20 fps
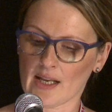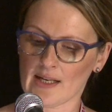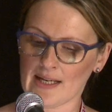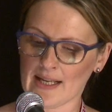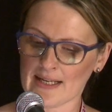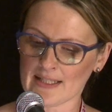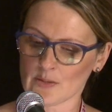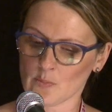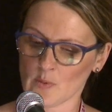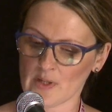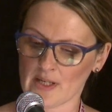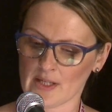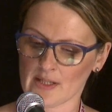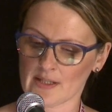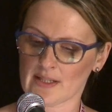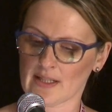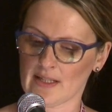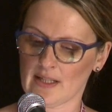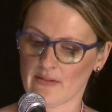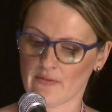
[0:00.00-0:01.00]
unless we
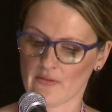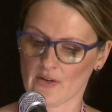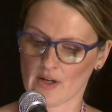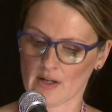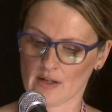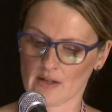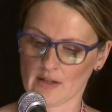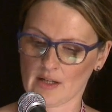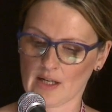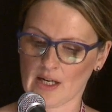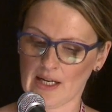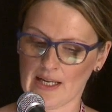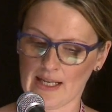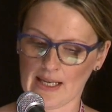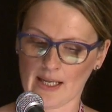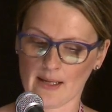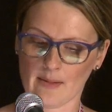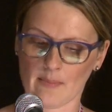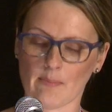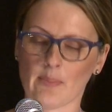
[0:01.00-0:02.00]
can deliver
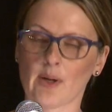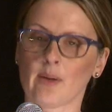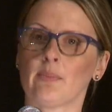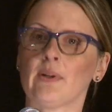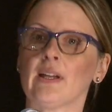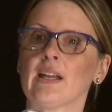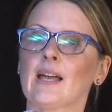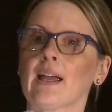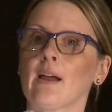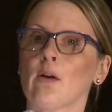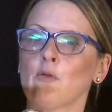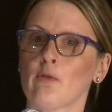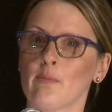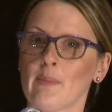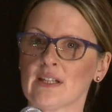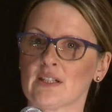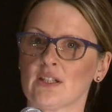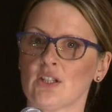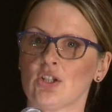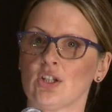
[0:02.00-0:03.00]
clear public health
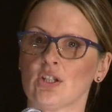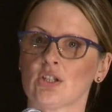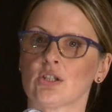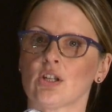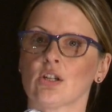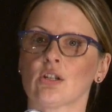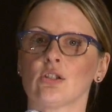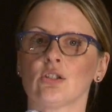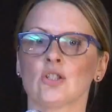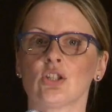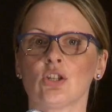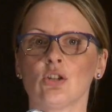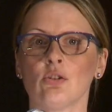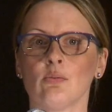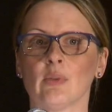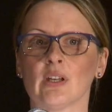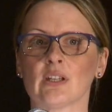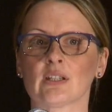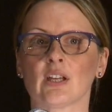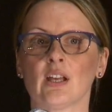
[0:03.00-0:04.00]
messages to
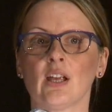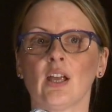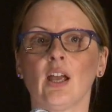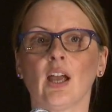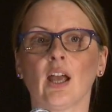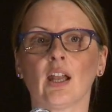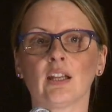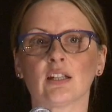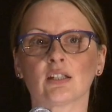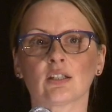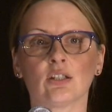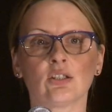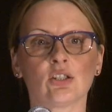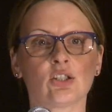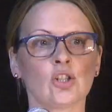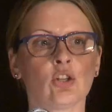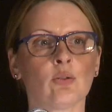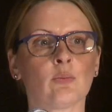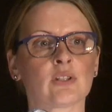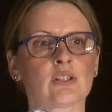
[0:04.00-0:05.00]
consumers. And it's
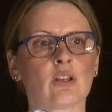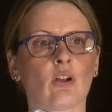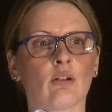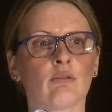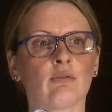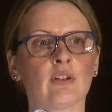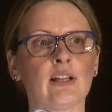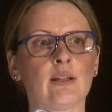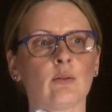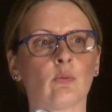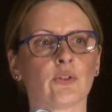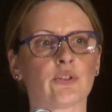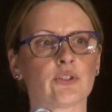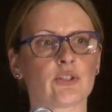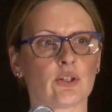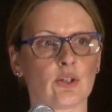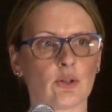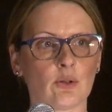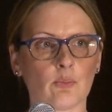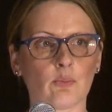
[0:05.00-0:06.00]
consumers that I really want
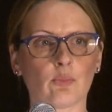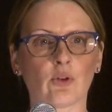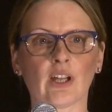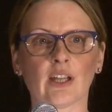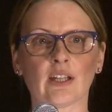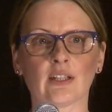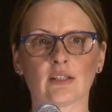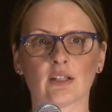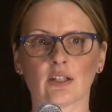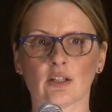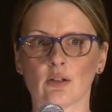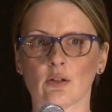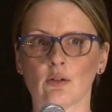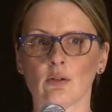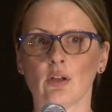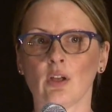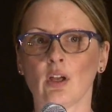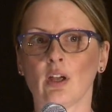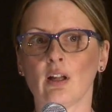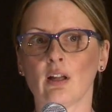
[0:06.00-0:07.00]
to bring
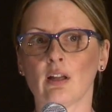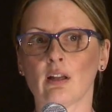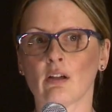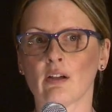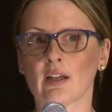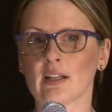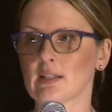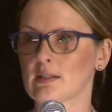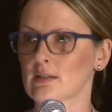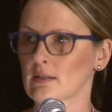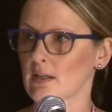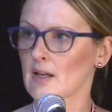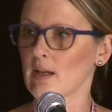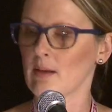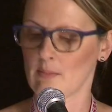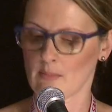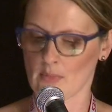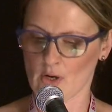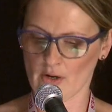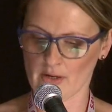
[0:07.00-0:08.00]
into light
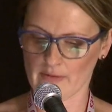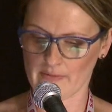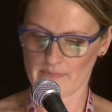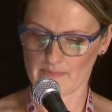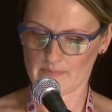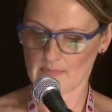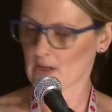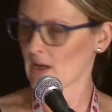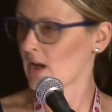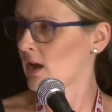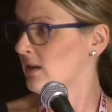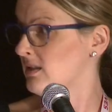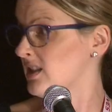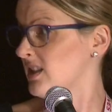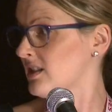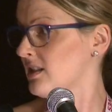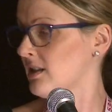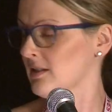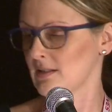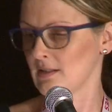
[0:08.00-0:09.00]
in my
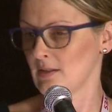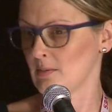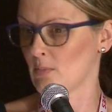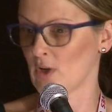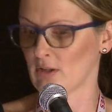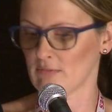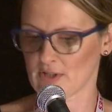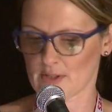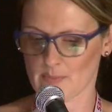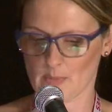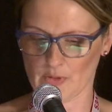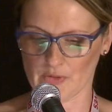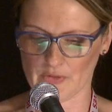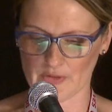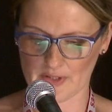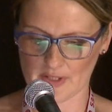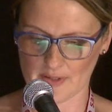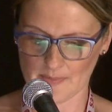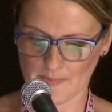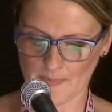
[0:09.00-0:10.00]
discussion, my
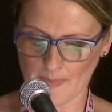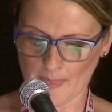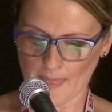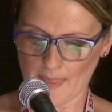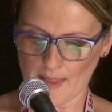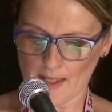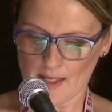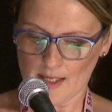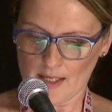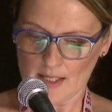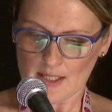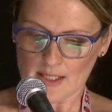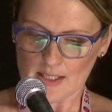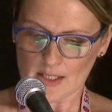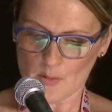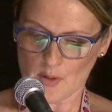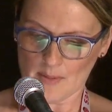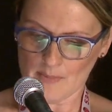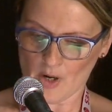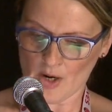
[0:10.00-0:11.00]
response.
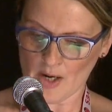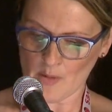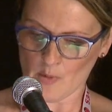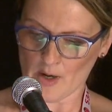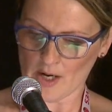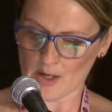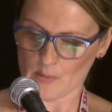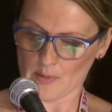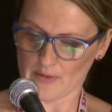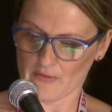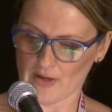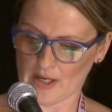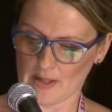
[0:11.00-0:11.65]
So in my work with